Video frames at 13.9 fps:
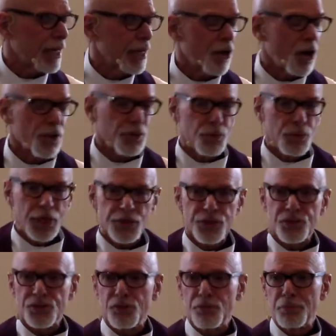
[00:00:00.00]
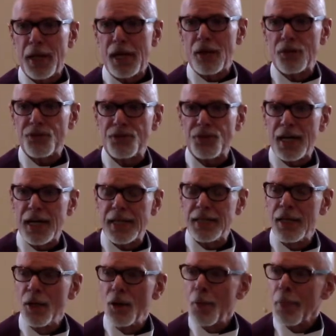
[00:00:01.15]
all the reaches of Palestine,
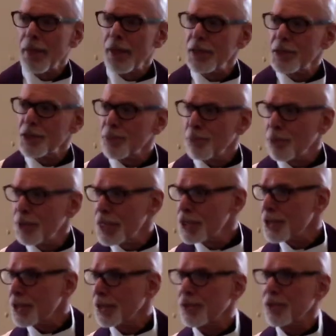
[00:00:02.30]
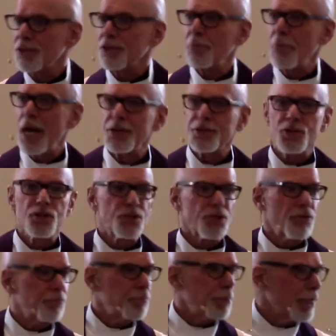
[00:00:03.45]
and he's preaching this message
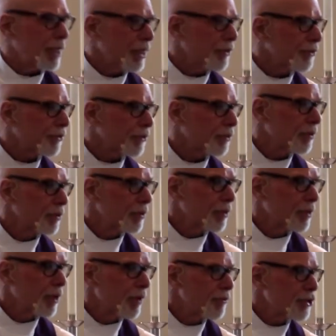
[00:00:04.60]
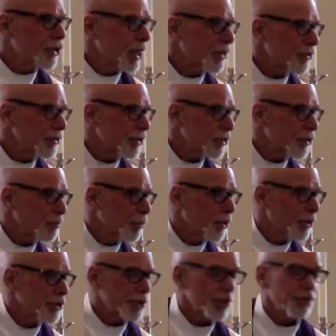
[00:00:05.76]
of peace, of justice,
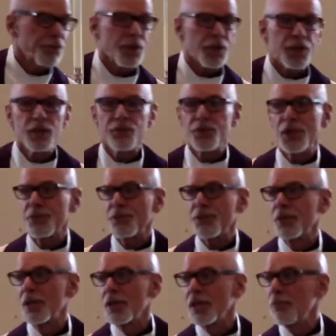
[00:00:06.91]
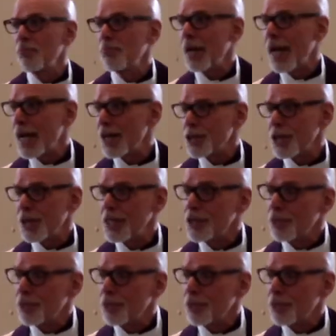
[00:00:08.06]
mercy, forgiveness, compassion. He's